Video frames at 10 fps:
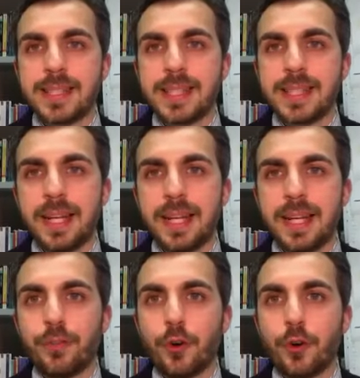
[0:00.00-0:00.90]
The study
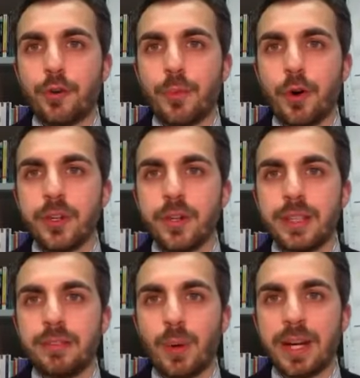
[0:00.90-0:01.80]
involved
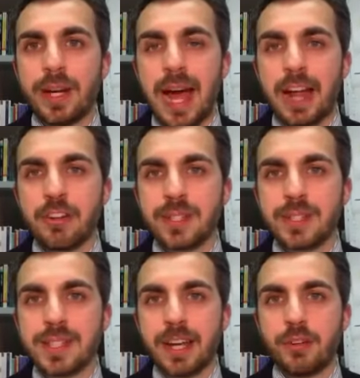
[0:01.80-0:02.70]
more than
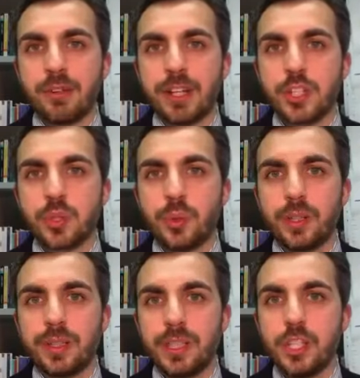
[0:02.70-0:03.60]
100 secondary
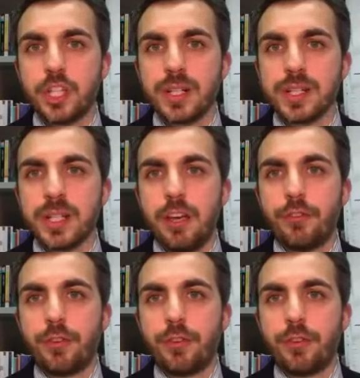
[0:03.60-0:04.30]
school teachers